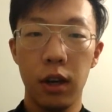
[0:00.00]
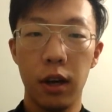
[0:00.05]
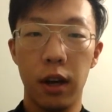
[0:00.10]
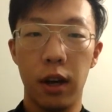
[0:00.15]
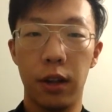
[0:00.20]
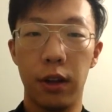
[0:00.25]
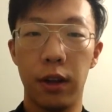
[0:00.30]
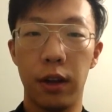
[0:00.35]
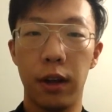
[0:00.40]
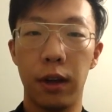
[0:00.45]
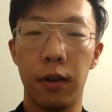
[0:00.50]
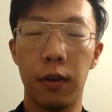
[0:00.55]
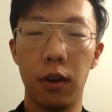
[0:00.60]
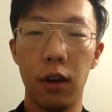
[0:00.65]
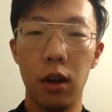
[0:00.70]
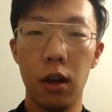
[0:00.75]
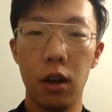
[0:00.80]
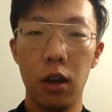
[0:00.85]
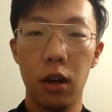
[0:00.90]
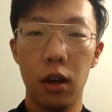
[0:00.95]
And
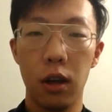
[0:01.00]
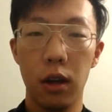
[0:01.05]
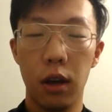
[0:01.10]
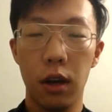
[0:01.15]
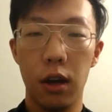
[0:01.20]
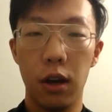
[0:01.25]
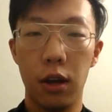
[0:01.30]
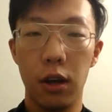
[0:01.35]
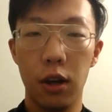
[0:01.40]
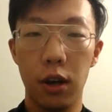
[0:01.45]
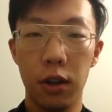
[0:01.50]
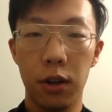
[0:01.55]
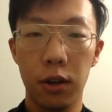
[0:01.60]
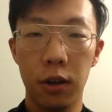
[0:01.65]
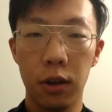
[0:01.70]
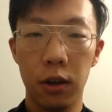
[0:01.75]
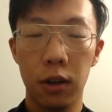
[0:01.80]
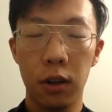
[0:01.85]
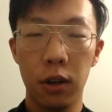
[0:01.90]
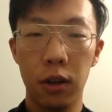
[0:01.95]
then
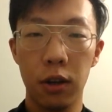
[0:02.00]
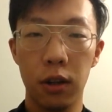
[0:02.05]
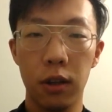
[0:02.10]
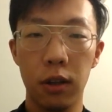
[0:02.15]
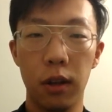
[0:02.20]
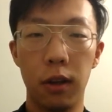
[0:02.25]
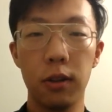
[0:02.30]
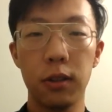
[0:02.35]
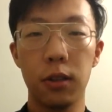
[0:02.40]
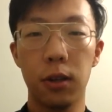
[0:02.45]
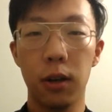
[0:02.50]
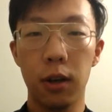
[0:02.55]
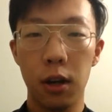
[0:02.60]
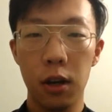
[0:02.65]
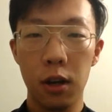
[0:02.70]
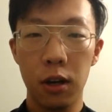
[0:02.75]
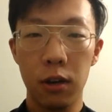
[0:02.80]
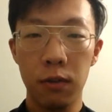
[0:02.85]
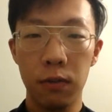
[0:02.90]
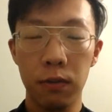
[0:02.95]
another
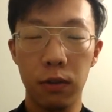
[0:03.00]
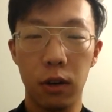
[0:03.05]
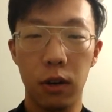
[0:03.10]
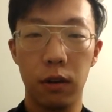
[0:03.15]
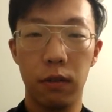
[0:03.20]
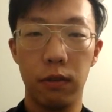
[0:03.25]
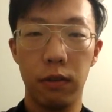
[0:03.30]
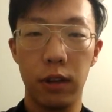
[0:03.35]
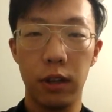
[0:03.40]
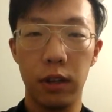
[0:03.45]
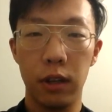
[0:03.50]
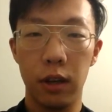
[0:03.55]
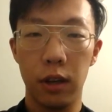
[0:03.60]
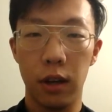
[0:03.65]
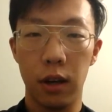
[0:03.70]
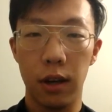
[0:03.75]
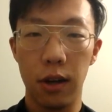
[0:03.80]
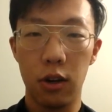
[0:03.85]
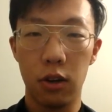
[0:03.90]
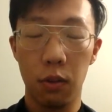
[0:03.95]
alternative of
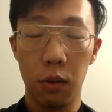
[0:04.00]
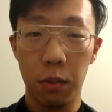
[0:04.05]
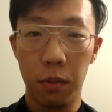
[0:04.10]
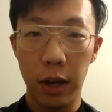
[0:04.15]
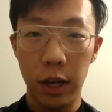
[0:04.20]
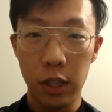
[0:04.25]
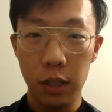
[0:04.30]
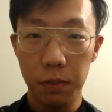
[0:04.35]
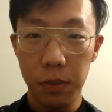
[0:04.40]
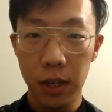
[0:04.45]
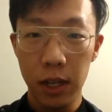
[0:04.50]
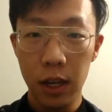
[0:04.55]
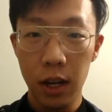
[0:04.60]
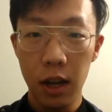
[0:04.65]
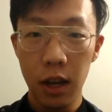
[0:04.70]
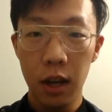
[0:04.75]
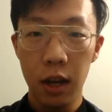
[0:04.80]
the drum and bass beat